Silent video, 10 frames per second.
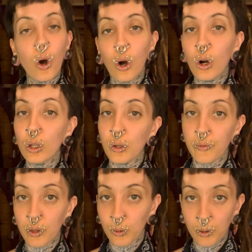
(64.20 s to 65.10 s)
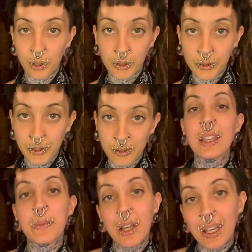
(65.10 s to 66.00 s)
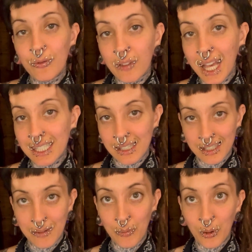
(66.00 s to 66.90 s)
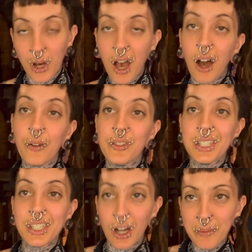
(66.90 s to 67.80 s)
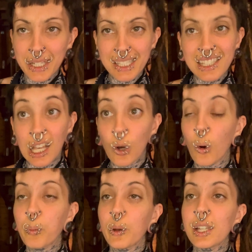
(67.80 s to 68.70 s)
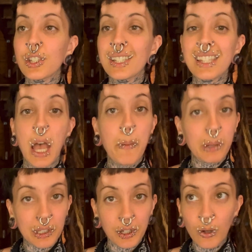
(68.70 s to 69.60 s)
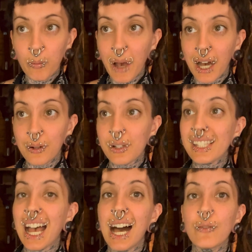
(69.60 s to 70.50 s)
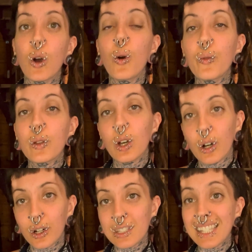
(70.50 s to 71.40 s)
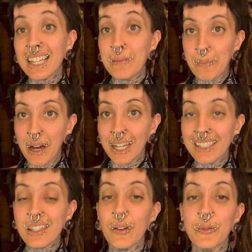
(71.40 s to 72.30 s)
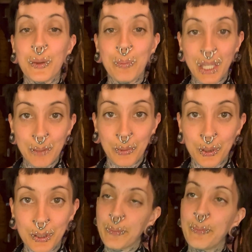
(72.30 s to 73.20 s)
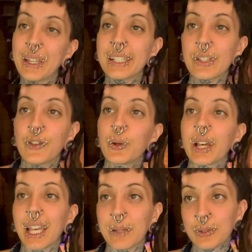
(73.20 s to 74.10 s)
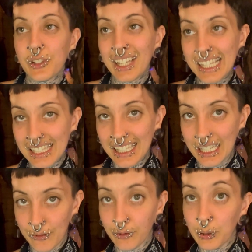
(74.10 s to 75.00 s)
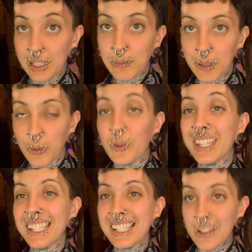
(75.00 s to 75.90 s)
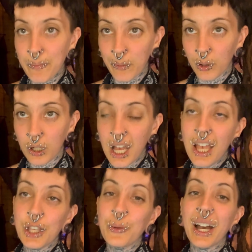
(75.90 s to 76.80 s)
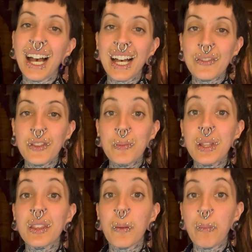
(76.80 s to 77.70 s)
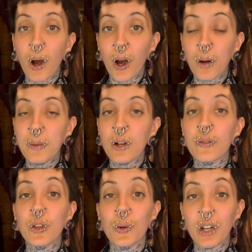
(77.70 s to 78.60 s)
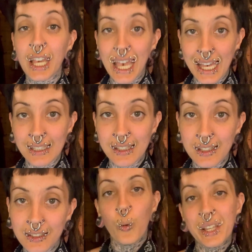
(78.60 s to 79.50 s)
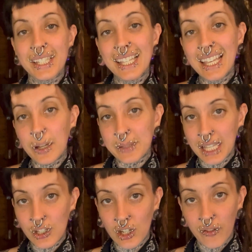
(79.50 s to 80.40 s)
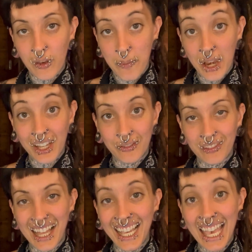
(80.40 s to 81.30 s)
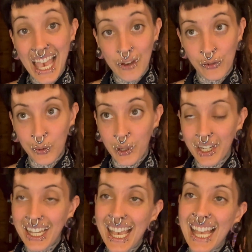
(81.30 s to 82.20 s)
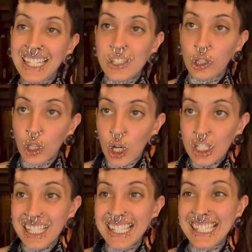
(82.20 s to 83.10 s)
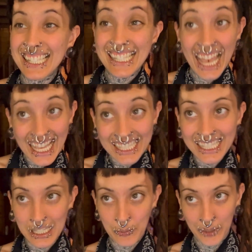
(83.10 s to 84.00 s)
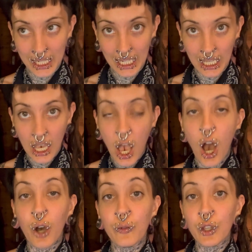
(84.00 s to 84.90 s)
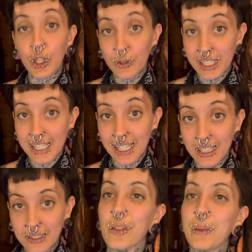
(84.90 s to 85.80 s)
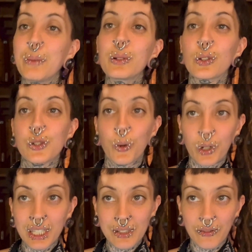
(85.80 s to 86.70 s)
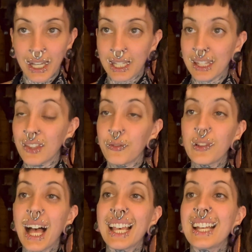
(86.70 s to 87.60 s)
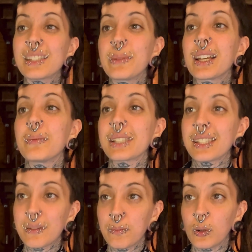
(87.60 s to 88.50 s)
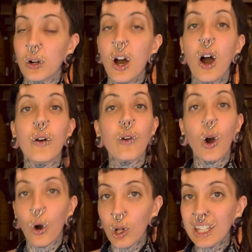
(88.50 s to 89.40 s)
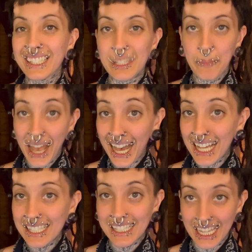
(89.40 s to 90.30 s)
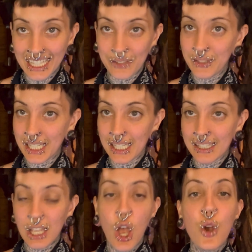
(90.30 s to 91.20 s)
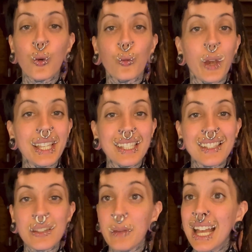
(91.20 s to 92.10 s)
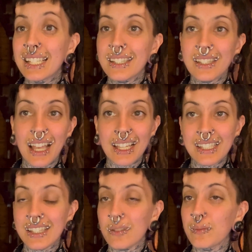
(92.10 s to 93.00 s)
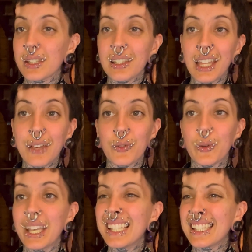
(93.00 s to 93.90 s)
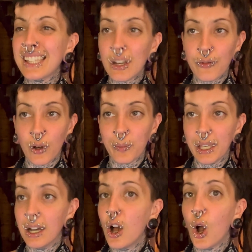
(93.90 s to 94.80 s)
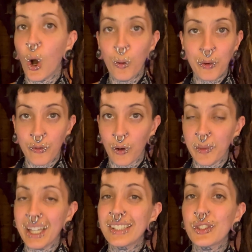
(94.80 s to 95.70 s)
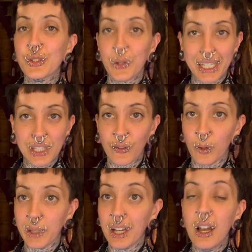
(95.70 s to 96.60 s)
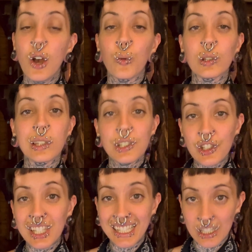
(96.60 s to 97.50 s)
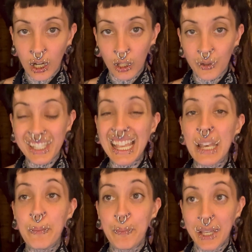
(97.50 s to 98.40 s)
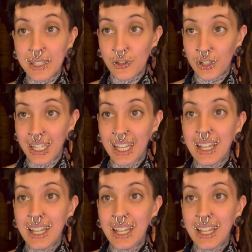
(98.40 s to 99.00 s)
all over the world. The American flag is a symbol of the dominance that corporations, political powers have over the hearts and minds of the people. Because if you are able to easily influence people with a symbol, you have them in the palm of your hand. We see obsession of the American flag everywhere, and it's lost its intended meaning of unity. The people are torn and divided. The flag has become a symbol of all its past negative deeds racism, sexism, slavery, xenophobia, homophobia, transphobia, religious intolerance, and bigotry.